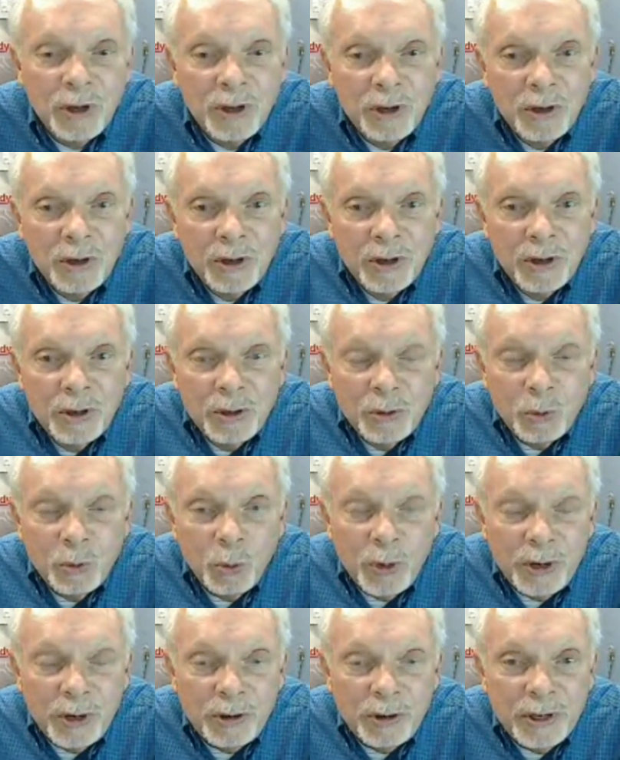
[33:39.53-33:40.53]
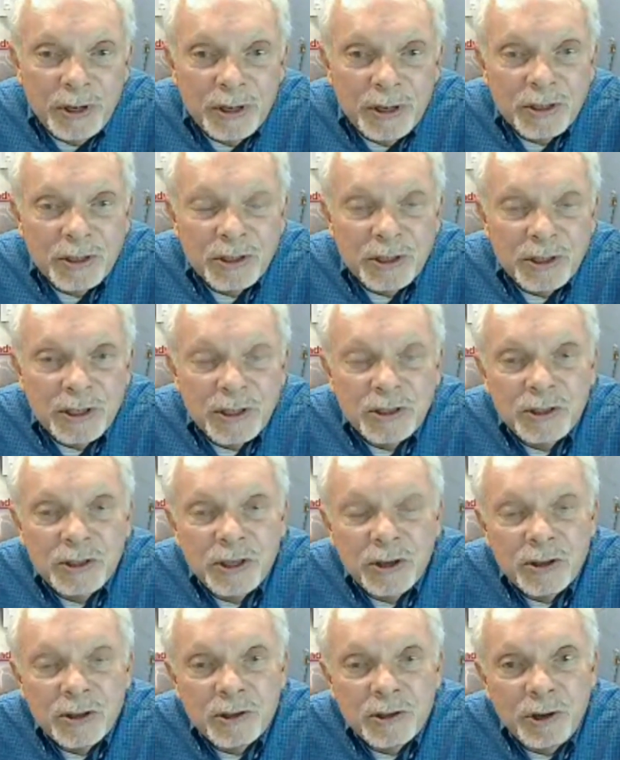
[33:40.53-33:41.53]
where it is, it doesn't tell you
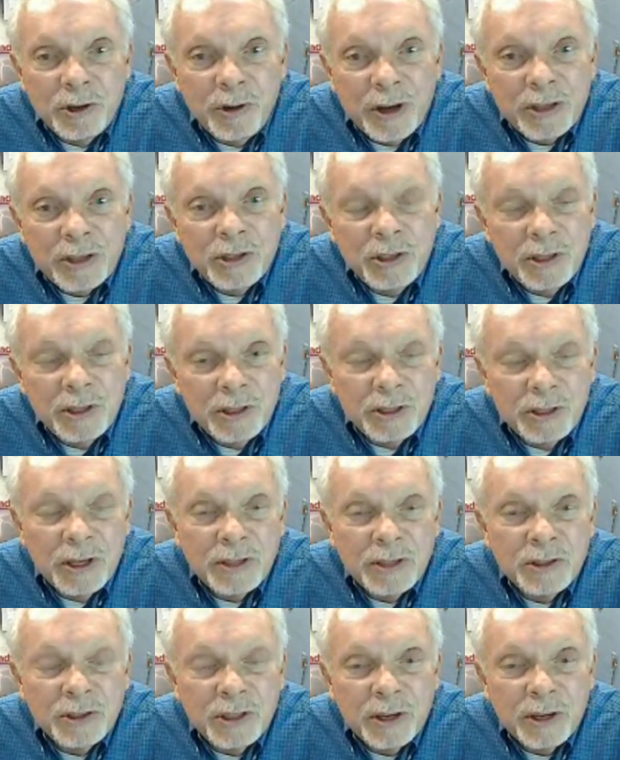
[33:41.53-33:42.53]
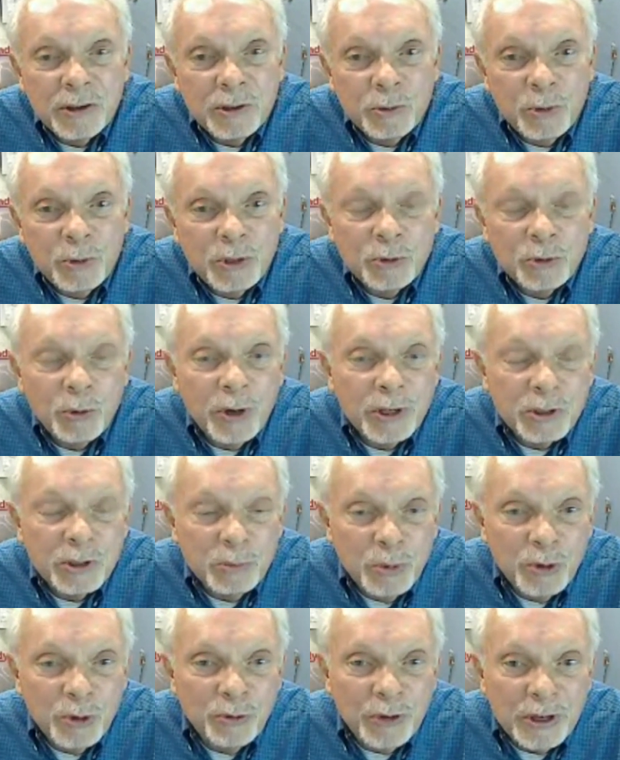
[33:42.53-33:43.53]
direction, it doesn't tell you which way it's moving.
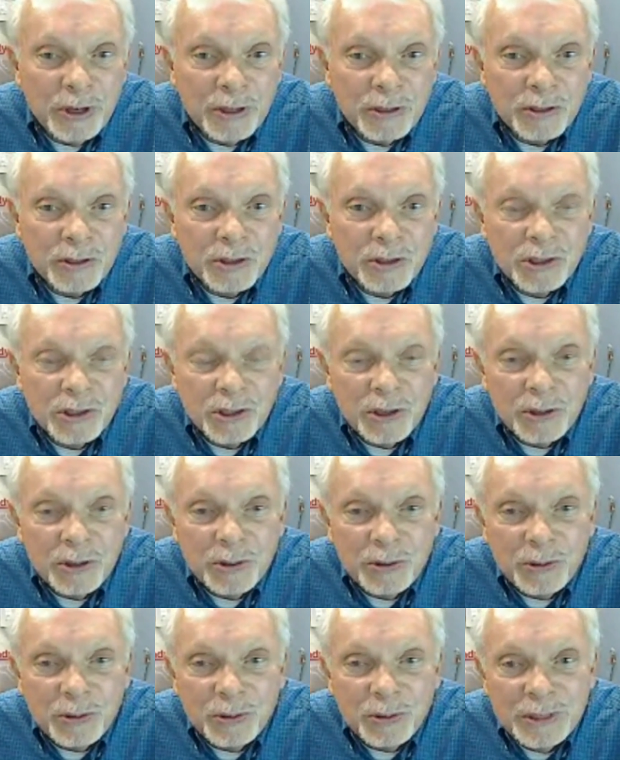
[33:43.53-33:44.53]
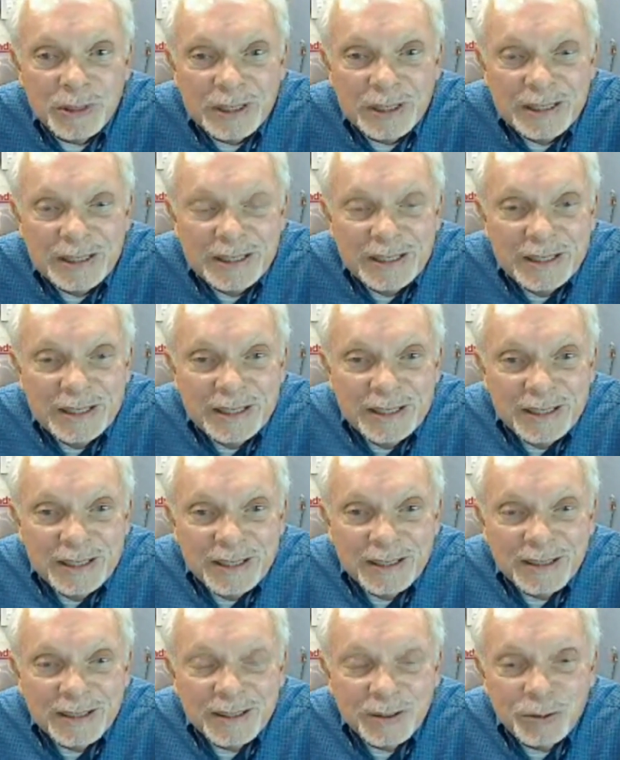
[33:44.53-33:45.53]
And so
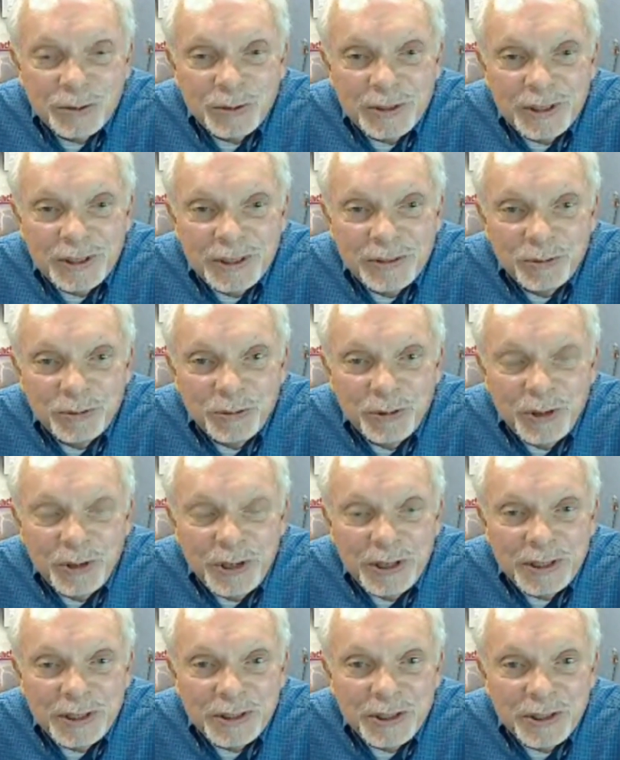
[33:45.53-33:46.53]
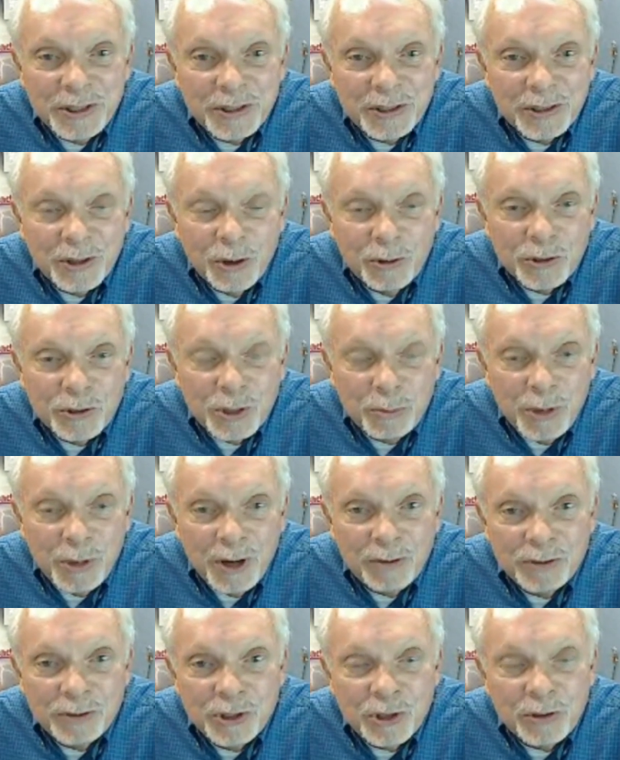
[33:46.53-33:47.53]
when it goes above certain
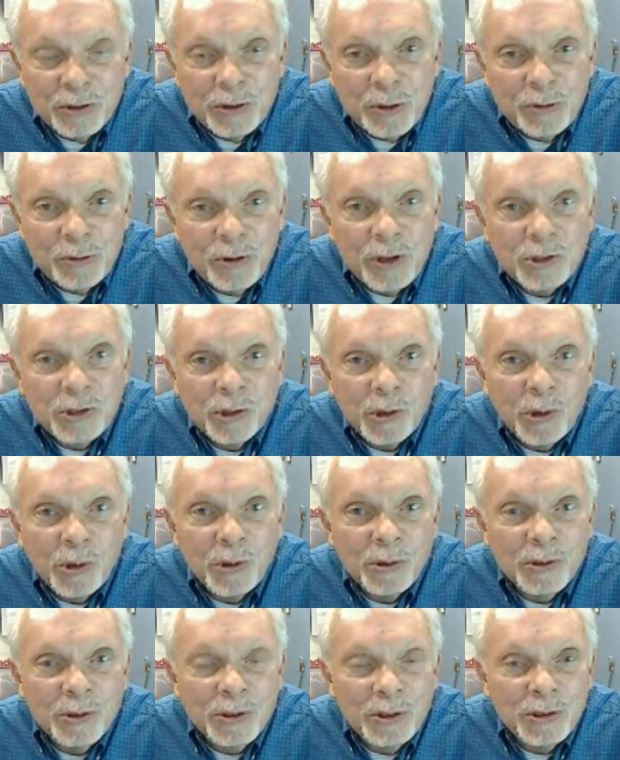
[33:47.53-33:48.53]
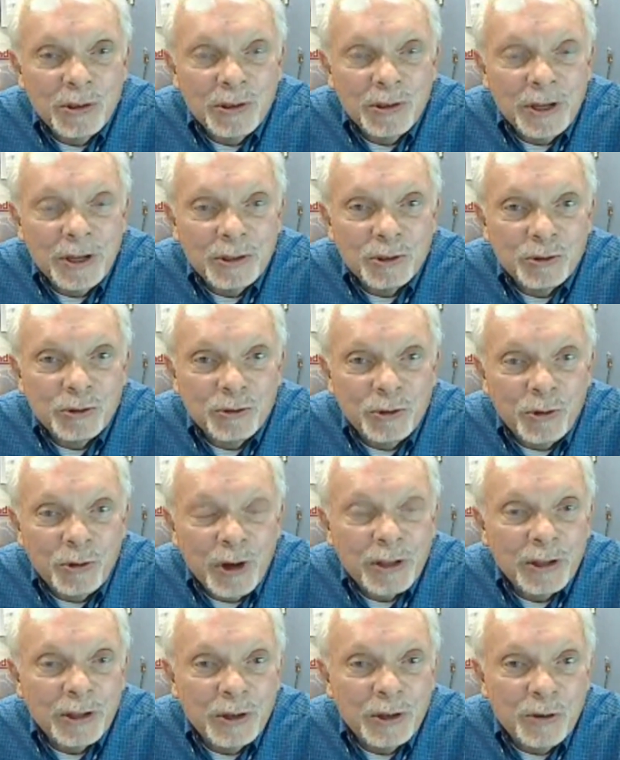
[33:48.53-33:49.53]
threshold, it's directly
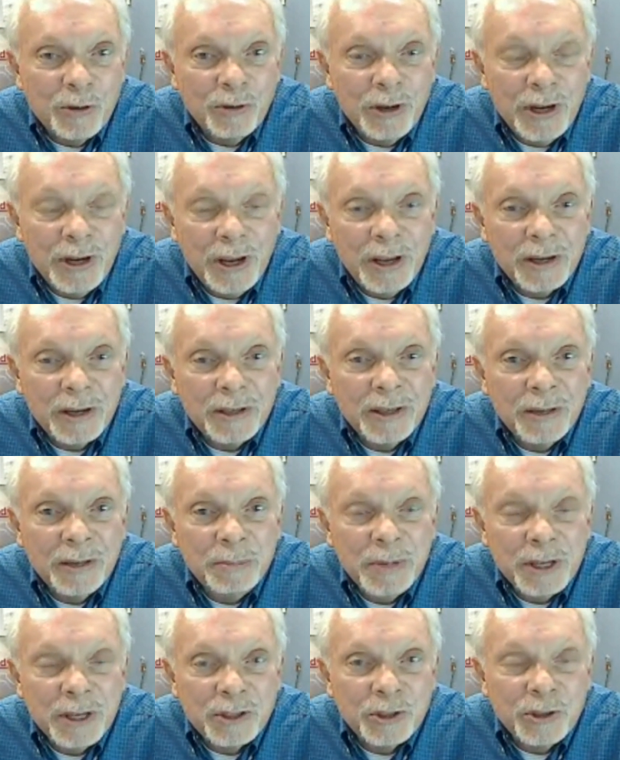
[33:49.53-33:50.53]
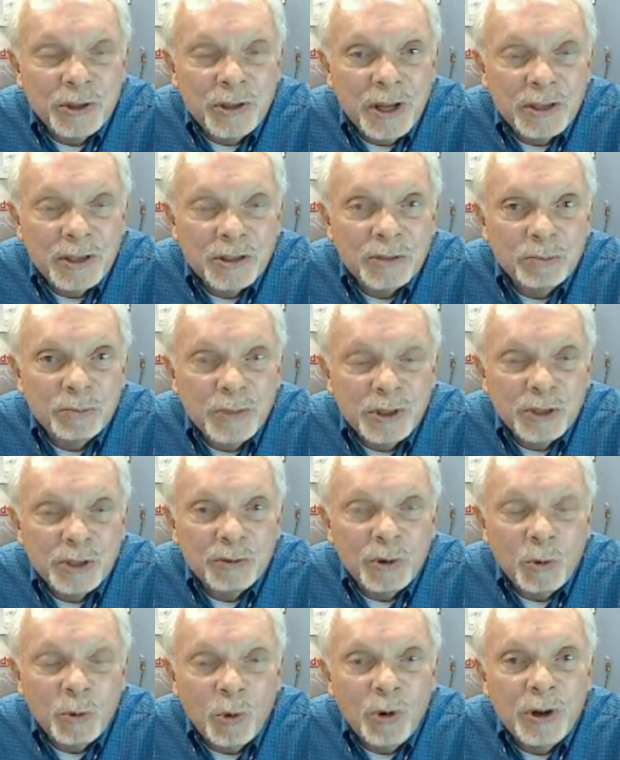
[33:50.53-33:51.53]
overhead, and I'm not sure that's much of a warning
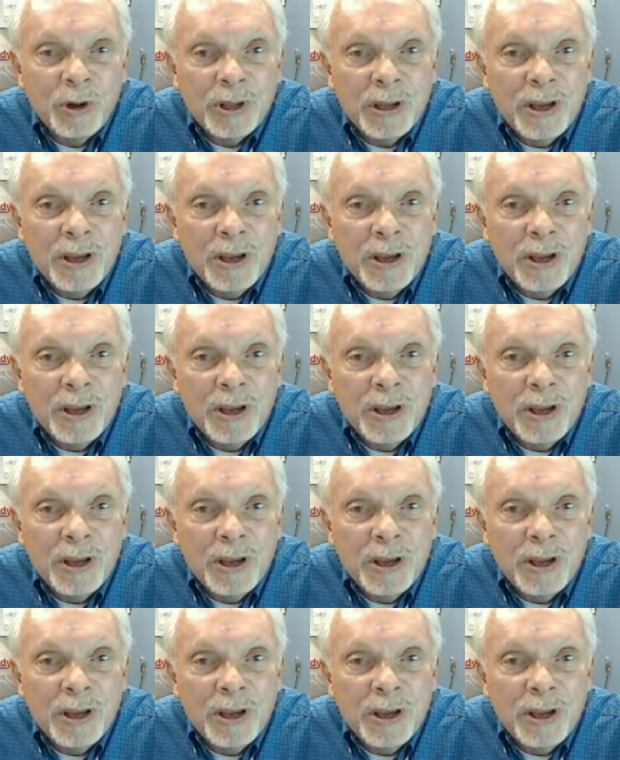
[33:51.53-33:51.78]
either.